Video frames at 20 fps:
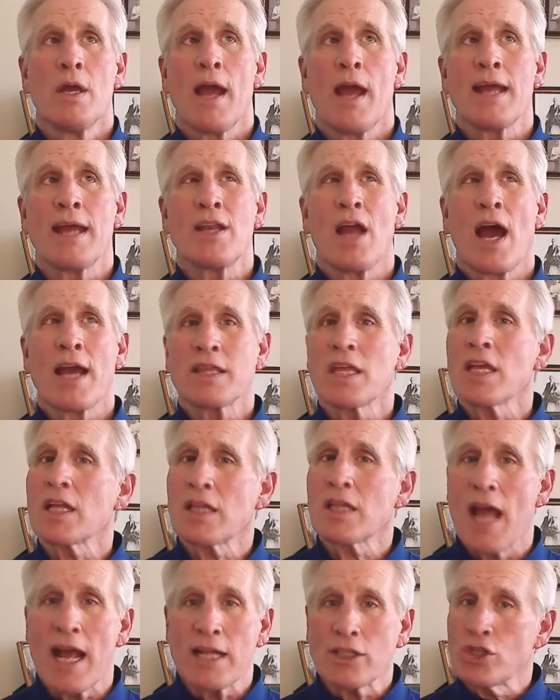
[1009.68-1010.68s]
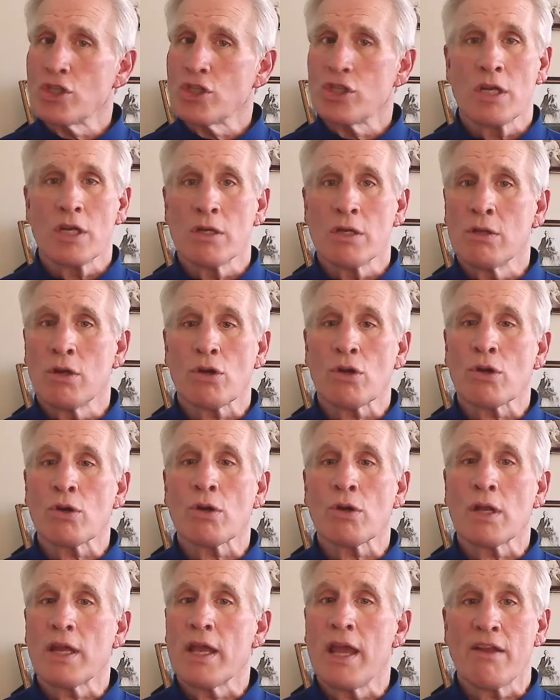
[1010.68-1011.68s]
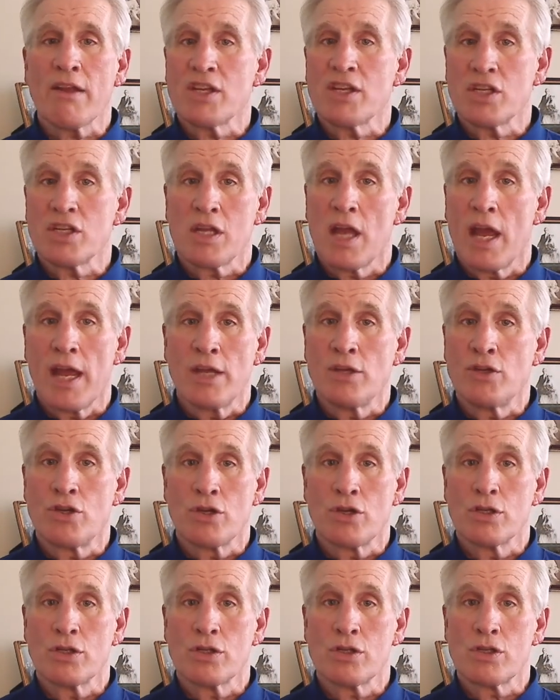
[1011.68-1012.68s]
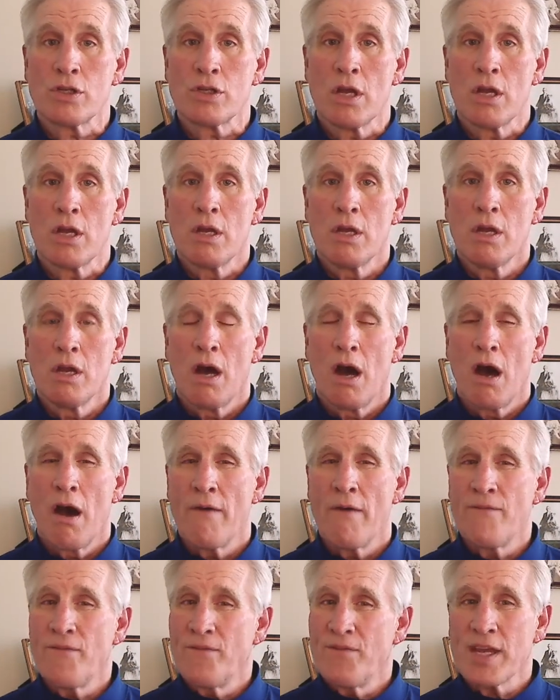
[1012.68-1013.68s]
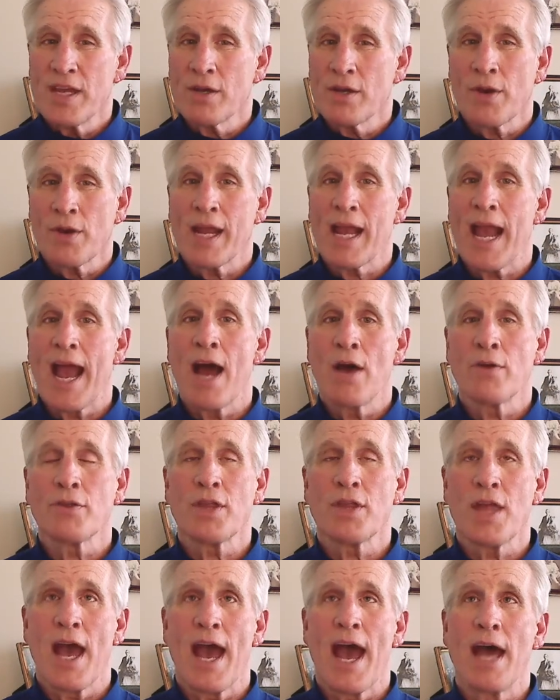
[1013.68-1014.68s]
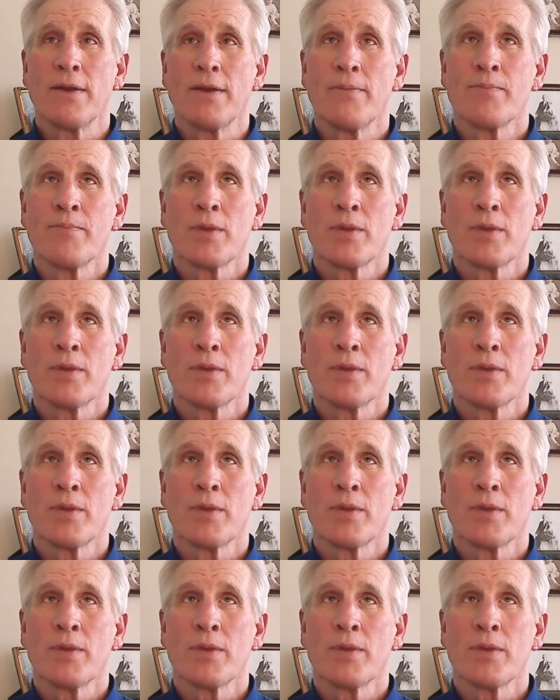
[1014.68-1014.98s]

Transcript: And I think that's still early stages of figuring out that.